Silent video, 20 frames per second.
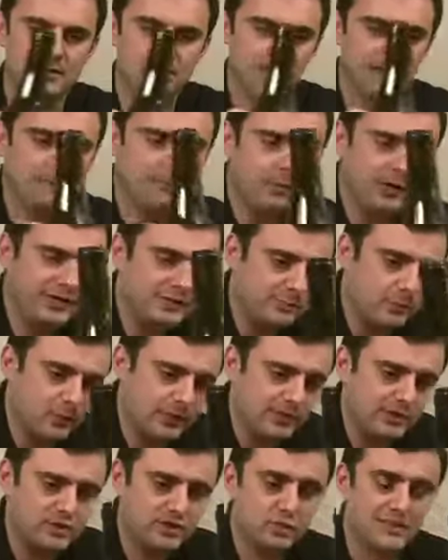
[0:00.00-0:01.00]
in price
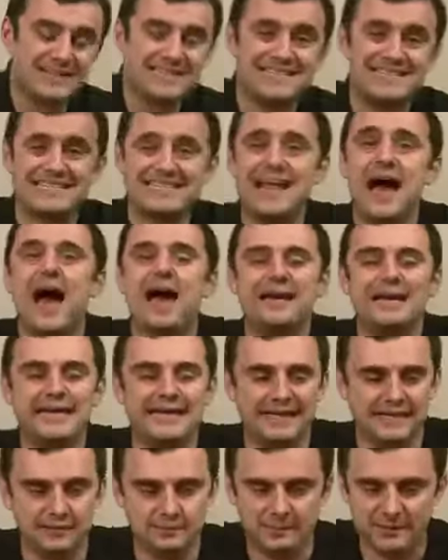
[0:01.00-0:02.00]
point, so it is not
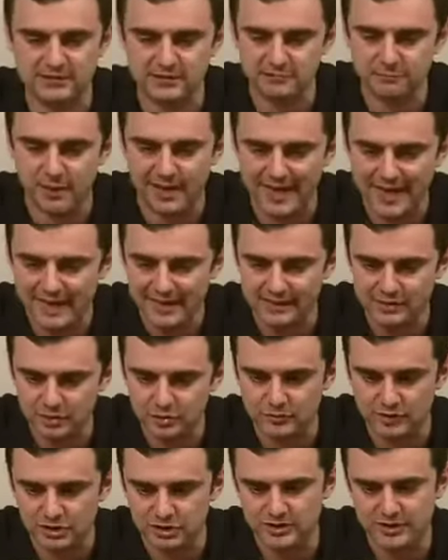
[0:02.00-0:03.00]
inexpensive by any
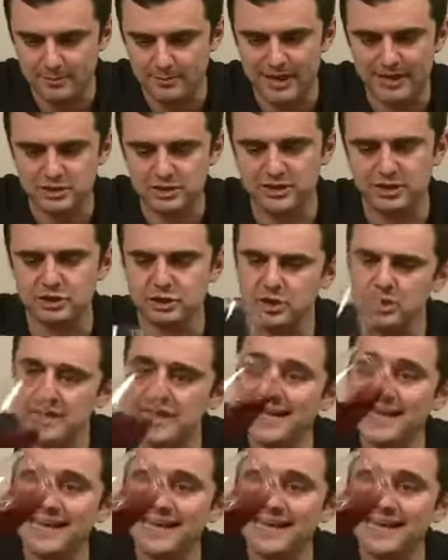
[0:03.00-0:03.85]
stretch of the imagination.